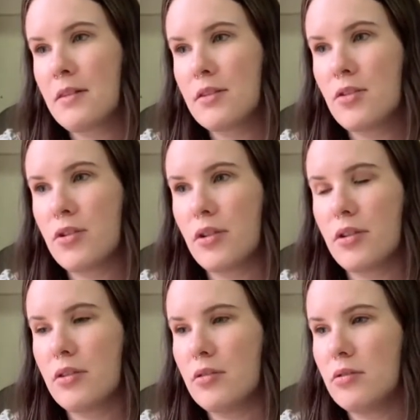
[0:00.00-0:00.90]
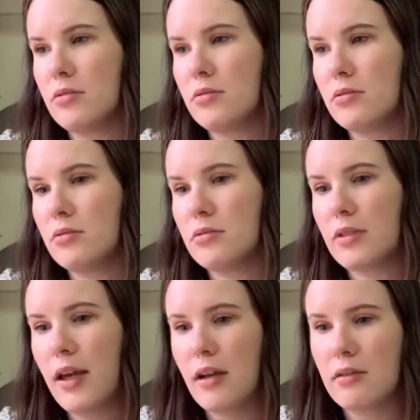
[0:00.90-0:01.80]
So
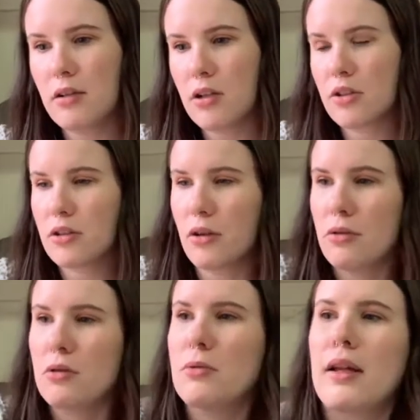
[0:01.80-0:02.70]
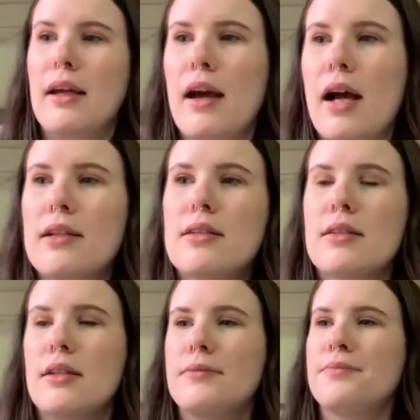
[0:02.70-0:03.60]
yeah, I'll just go through what I got. So